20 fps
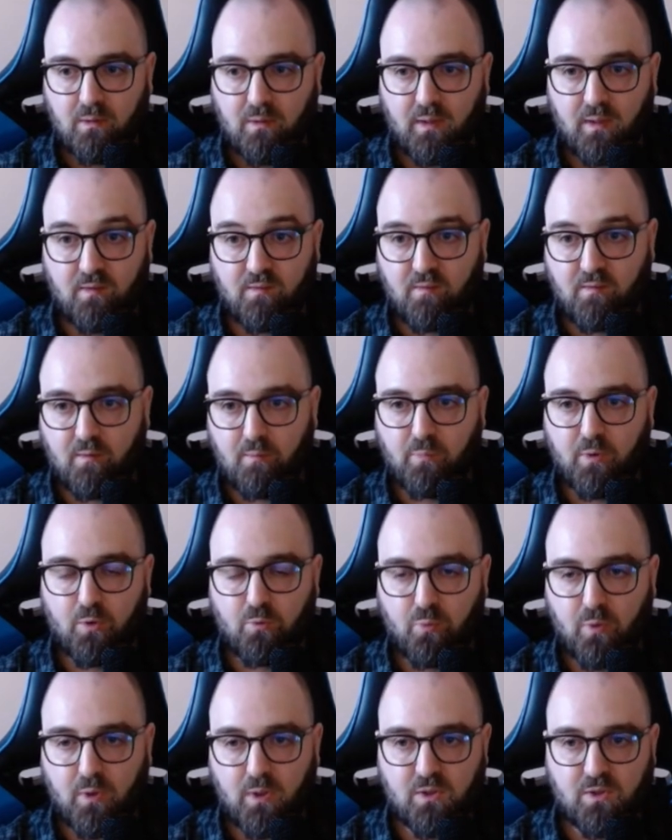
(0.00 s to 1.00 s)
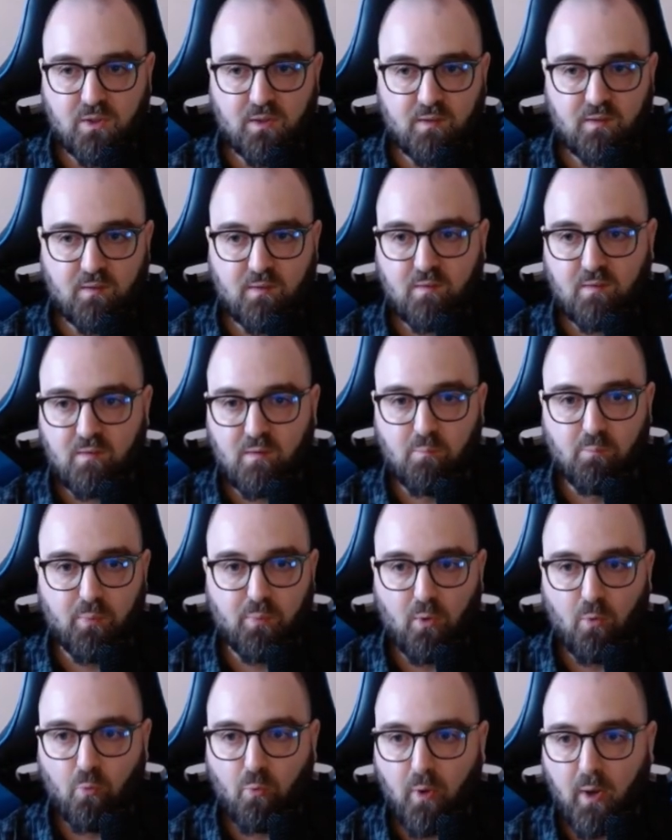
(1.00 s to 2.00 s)
It's in between just a
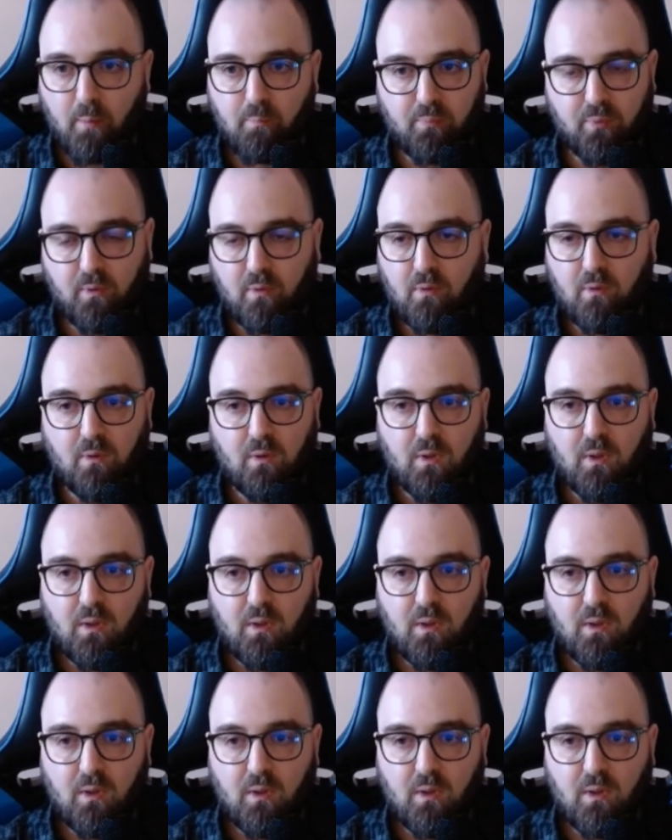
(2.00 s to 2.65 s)
simple REPL